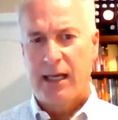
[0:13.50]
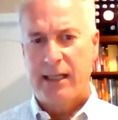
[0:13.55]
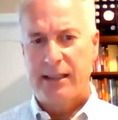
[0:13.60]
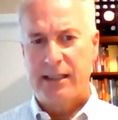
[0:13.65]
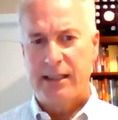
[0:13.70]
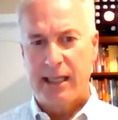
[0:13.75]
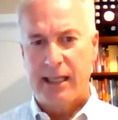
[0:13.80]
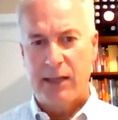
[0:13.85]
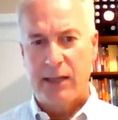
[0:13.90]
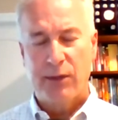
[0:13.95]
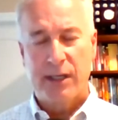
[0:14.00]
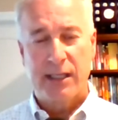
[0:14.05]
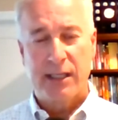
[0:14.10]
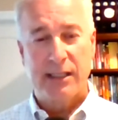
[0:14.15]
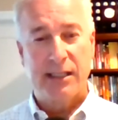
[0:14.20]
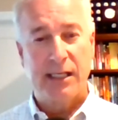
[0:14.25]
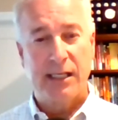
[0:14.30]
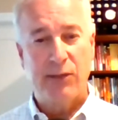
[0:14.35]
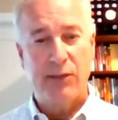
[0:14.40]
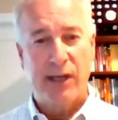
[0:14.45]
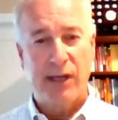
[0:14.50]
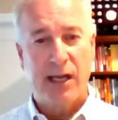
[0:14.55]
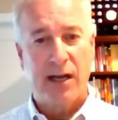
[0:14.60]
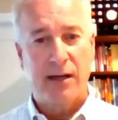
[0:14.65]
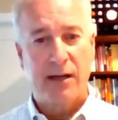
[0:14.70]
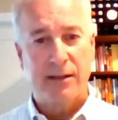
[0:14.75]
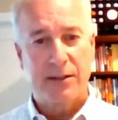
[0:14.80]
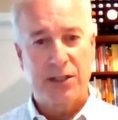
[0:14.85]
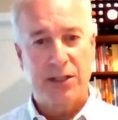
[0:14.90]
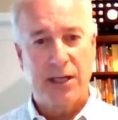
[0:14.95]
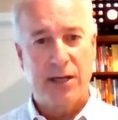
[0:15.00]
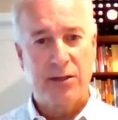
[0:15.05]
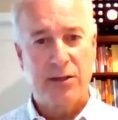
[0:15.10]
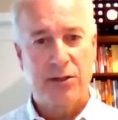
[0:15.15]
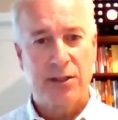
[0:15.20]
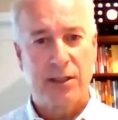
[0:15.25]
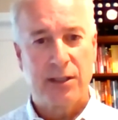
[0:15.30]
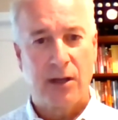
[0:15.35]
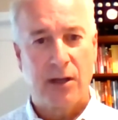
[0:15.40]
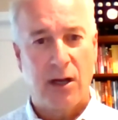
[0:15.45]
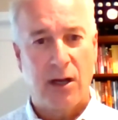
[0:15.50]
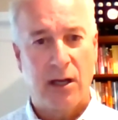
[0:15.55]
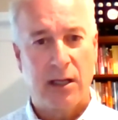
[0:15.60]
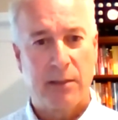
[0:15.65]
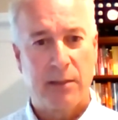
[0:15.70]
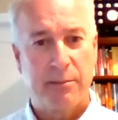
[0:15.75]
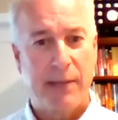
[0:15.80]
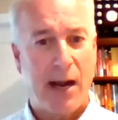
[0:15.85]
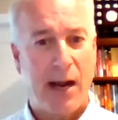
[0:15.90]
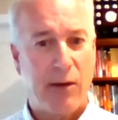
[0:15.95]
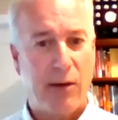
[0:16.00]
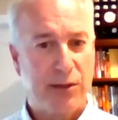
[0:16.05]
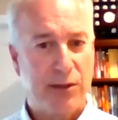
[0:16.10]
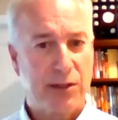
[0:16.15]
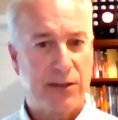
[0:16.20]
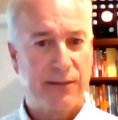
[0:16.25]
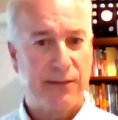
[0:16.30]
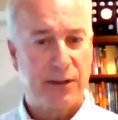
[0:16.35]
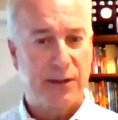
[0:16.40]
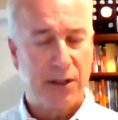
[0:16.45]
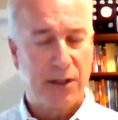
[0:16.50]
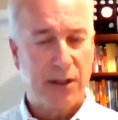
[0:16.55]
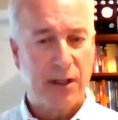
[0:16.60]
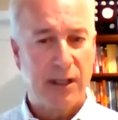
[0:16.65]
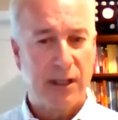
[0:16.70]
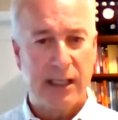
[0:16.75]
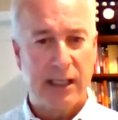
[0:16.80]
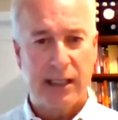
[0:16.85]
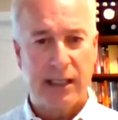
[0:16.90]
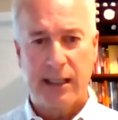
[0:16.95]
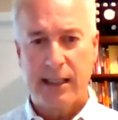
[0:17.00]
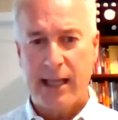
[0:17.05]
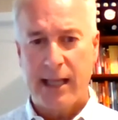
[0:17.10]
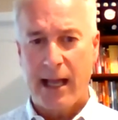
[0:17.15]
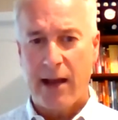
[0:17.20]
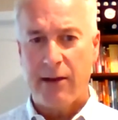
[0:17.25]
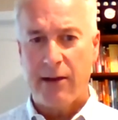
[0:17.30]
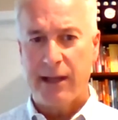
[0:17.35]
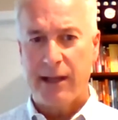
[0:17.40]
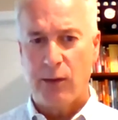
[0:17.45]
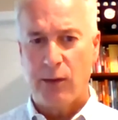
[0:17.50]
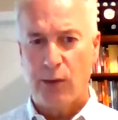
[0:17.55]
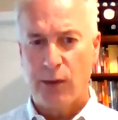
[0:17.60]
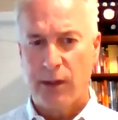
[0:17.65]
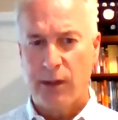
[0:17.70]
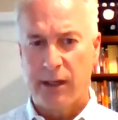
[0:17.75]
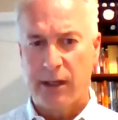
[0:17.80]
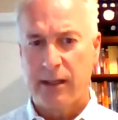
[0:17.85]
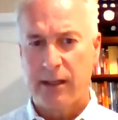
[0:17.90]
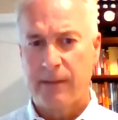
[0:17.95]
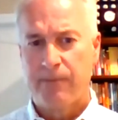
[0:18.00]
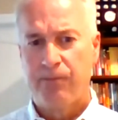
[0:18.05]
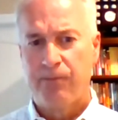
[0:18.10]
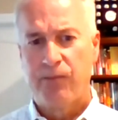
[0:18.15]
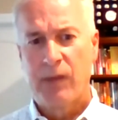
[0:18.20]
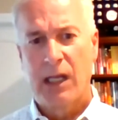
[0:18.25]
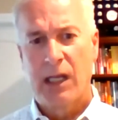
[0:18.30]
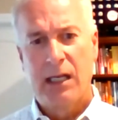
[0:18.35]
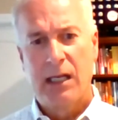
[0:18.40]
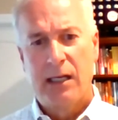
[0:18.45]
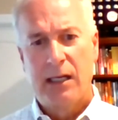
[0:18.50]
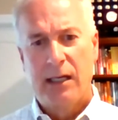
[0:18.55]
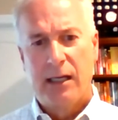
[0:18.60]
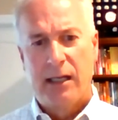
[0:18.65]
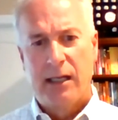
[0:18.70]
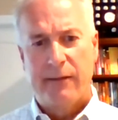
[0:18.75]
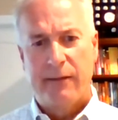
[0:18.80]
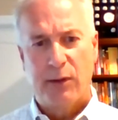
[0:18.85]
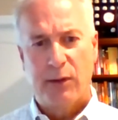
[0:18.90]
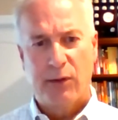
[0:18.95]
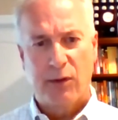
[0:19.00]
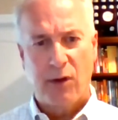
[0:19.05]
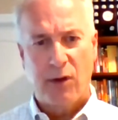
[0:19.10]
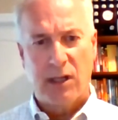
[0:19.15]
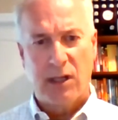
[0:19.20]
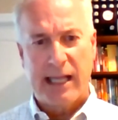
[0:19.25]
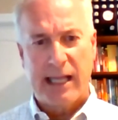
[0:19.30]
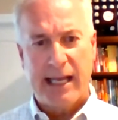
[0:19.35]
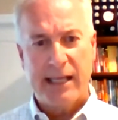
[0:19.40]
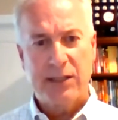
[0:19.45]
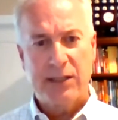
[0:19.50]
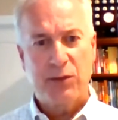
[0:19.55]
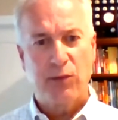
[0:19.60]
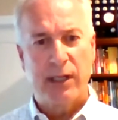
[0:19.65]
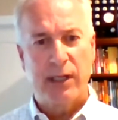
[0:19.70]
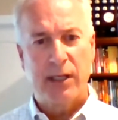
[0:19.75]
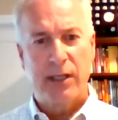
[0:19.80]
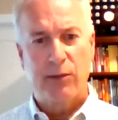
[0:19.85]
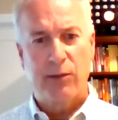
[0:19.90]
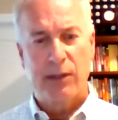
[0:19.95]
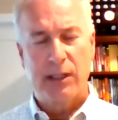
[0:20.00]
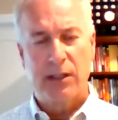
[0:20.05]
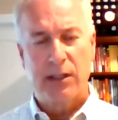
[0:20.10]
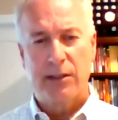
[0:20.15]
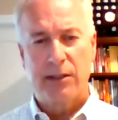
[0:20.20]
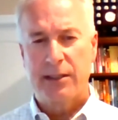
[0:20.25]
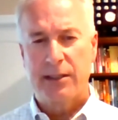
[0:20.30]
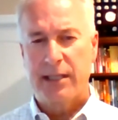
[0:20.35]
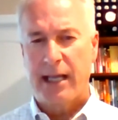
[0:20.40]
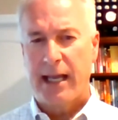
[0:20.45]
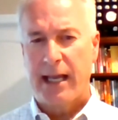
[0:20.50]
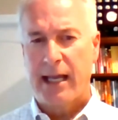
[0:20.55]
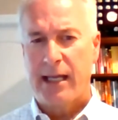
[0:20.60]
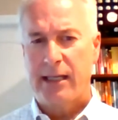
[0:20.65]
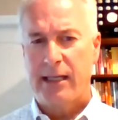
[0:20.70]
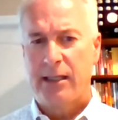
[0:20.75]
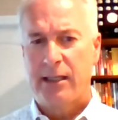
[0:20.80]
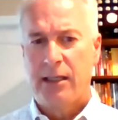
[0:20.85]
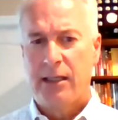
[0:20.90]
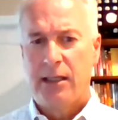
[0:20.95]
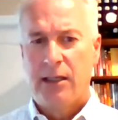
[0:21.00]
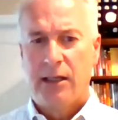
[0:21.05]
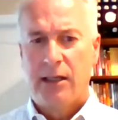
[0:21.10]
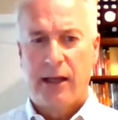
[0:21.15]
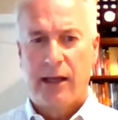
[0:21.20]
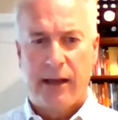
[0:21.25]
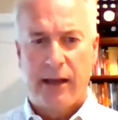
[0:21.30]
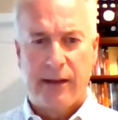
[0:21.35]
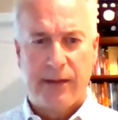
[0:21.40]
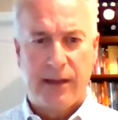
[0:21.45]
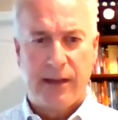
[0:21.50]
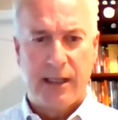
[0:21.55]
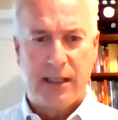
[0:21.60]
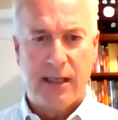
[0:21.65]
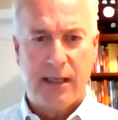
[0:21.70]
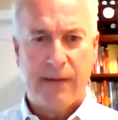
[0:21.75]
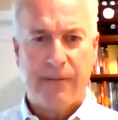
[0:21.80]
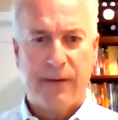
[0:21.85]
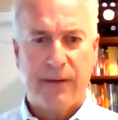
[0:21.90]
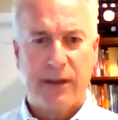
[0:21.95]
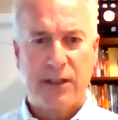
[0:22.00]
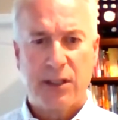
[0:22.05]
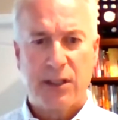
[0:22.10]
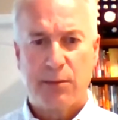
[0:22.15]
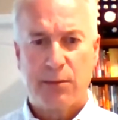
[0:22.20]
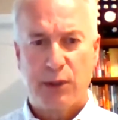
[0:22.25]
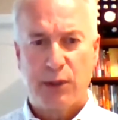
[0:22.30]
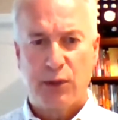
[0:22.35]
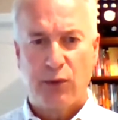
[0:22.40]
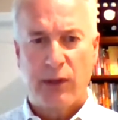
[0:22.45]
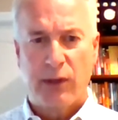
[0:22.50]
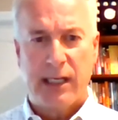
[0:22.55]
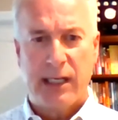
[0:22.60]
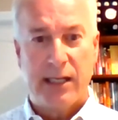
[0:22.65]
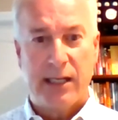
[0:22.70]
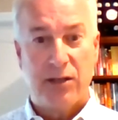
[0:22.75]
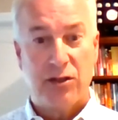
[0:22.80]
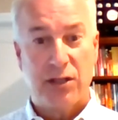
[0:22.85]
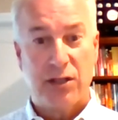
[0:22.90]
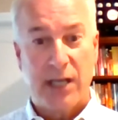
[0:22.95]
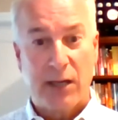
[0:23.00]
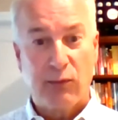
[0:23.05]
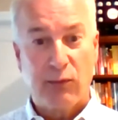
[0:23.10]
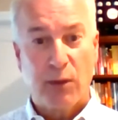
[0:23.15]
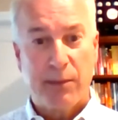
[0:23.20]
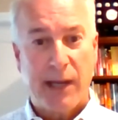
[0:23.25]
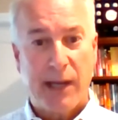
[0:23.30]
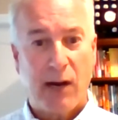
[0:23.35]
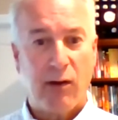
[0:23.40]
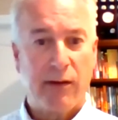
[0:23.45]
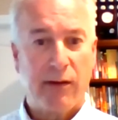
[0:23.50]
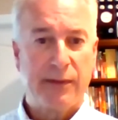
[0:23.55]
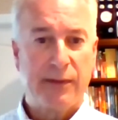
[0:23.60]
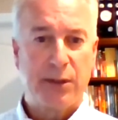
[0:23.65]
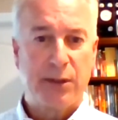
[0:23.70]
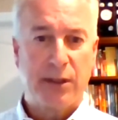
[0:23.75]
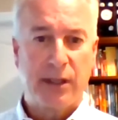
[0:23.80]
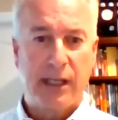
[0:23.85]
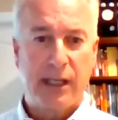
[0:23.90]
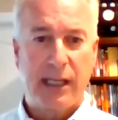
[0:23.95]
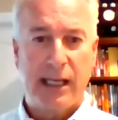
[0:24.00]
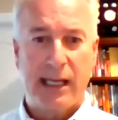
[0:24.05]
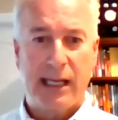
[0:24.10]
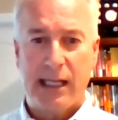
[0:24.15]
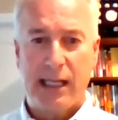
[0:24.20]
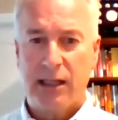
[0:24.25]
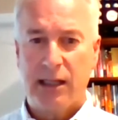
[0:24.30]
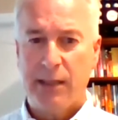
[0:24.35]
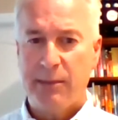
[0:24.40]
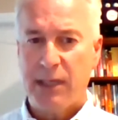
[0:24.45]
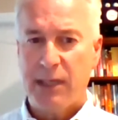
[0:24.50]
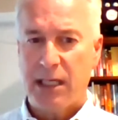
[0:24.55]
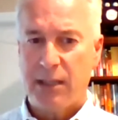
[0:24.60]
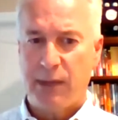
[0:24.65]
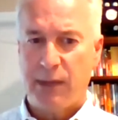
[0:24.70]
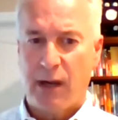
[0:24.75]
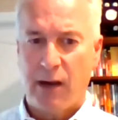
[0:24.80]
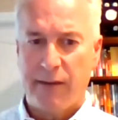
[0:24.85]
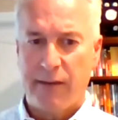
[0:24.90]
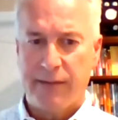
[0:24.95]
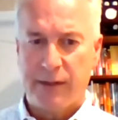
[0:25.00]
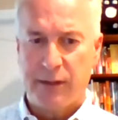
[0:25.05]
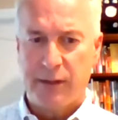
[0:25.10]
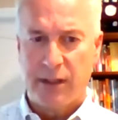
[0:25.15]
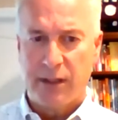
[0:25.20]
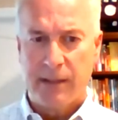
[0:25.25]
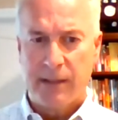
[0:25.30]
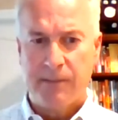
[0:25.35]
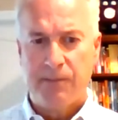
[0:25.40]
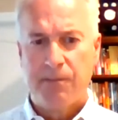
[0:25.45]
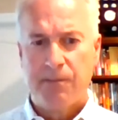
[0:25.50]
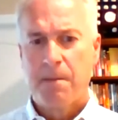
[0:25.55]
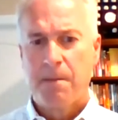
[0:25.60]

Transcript: Today, we're continuing our discussion on powers of attorney and how they work. If you recall, last week we looked at the difference between a general power of attorney and a limited power of attorney.